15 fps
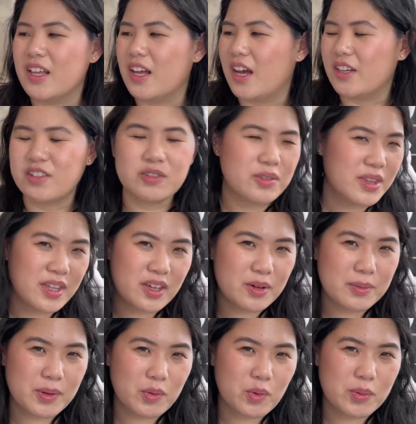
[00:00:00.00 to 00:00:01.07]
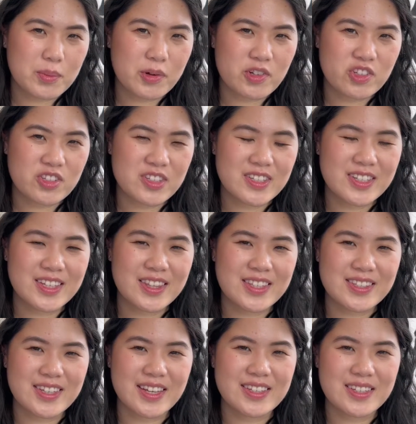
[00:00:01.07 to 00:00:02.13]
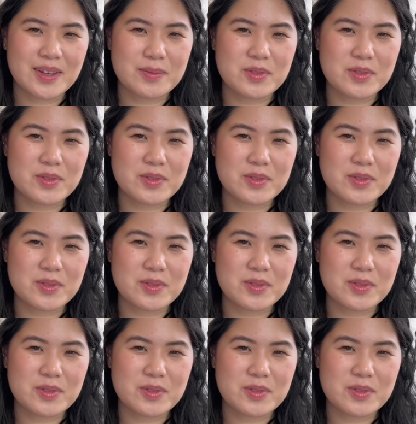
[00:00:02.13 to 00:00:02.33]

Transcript: I don't think I'll be repurchasing this anytime